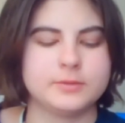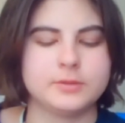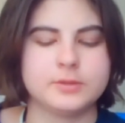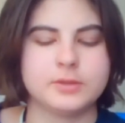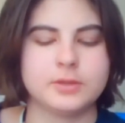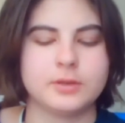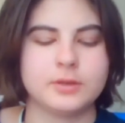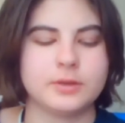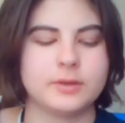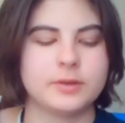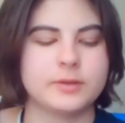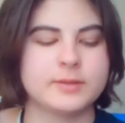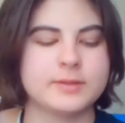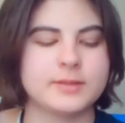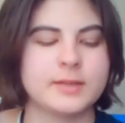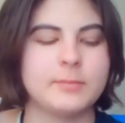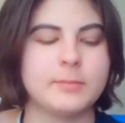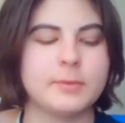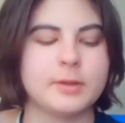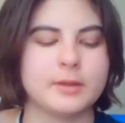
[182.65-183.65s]
look
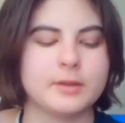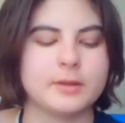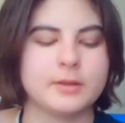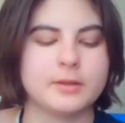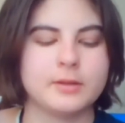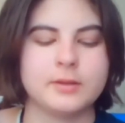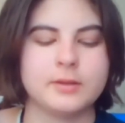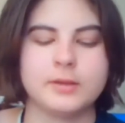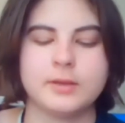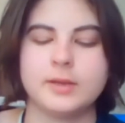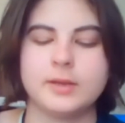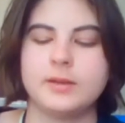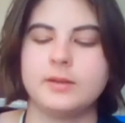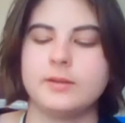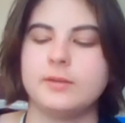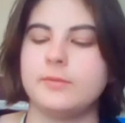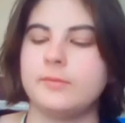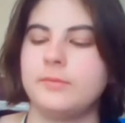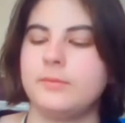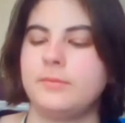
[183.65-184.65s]
similar
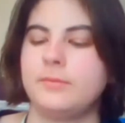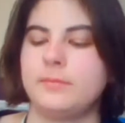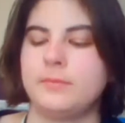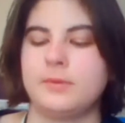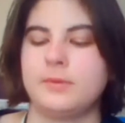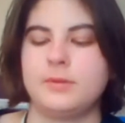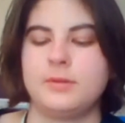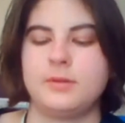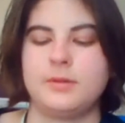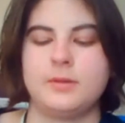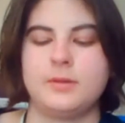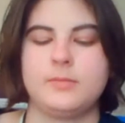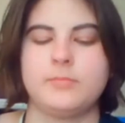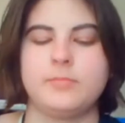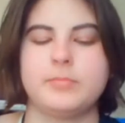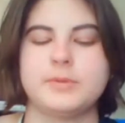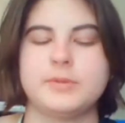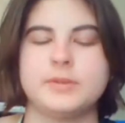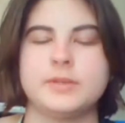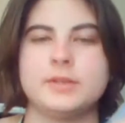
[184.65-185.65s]
in
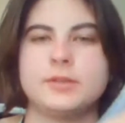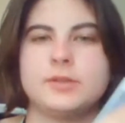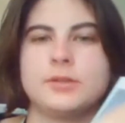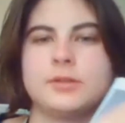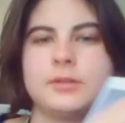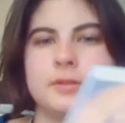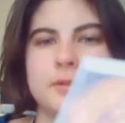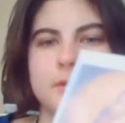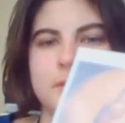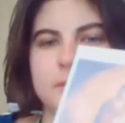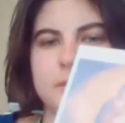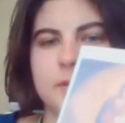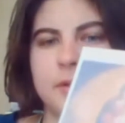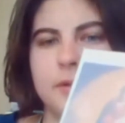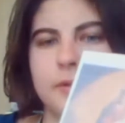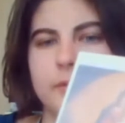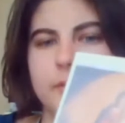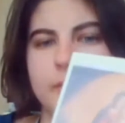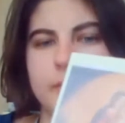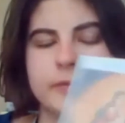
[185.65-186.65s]
positions and so
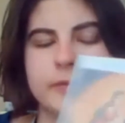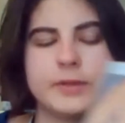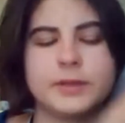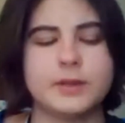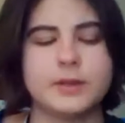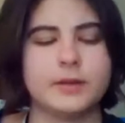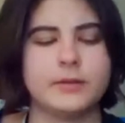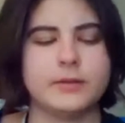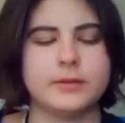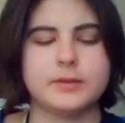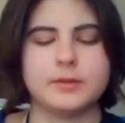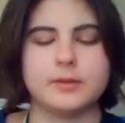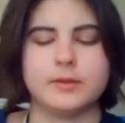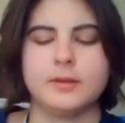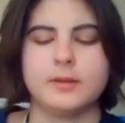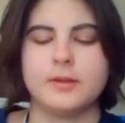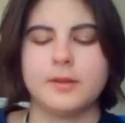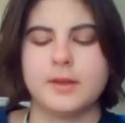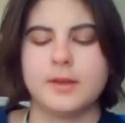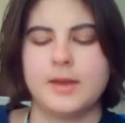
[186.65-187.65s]
forth to the original,
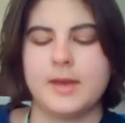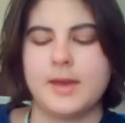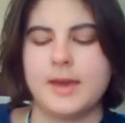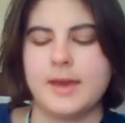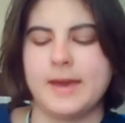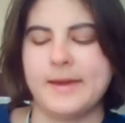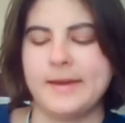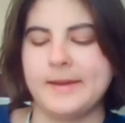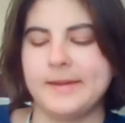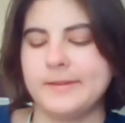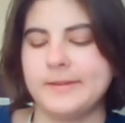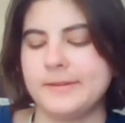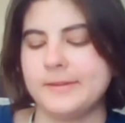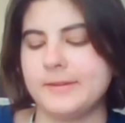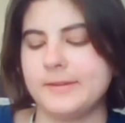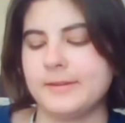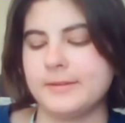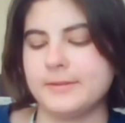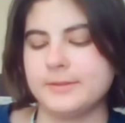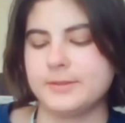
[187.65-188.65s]

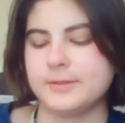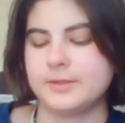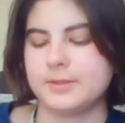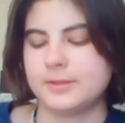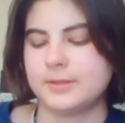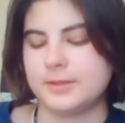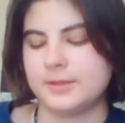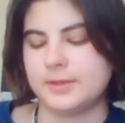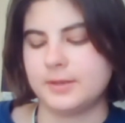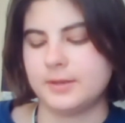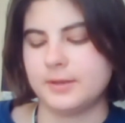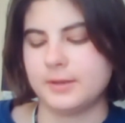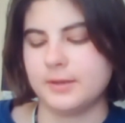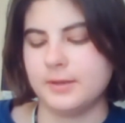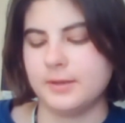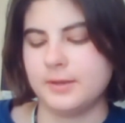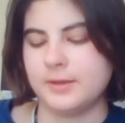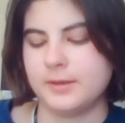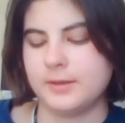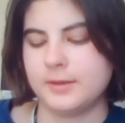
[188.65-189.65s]
and just
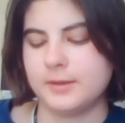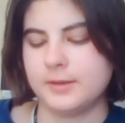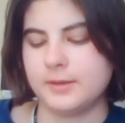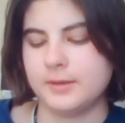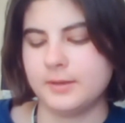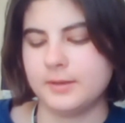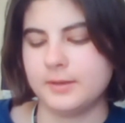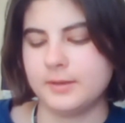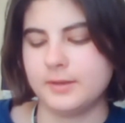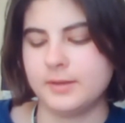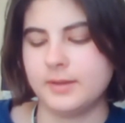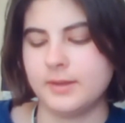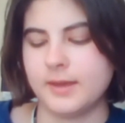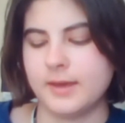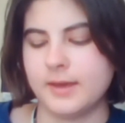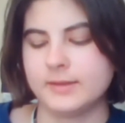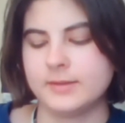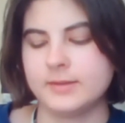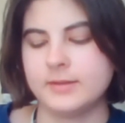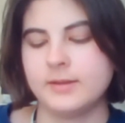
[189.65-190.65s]
did
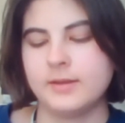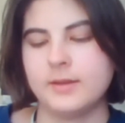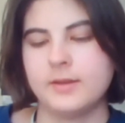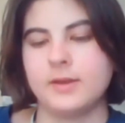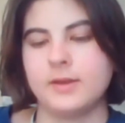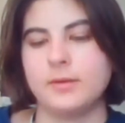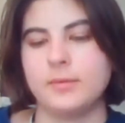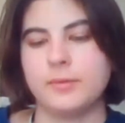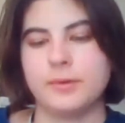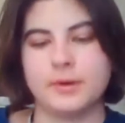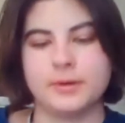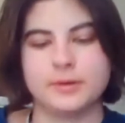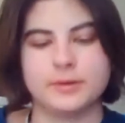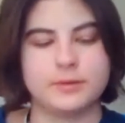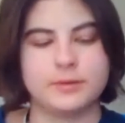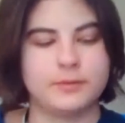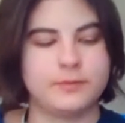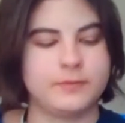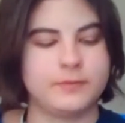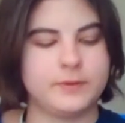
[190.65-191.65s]
that. Worked
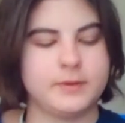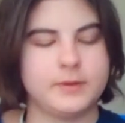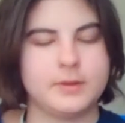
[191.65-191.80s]
off